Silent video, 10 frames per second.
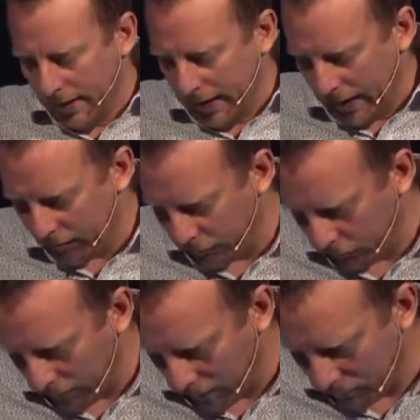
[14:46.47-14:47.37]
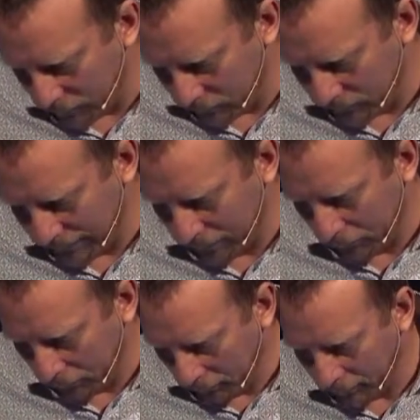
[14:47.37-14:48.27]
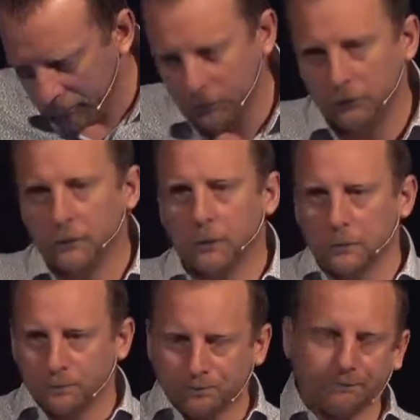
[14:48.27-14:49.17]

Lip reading: And so I would just encourage you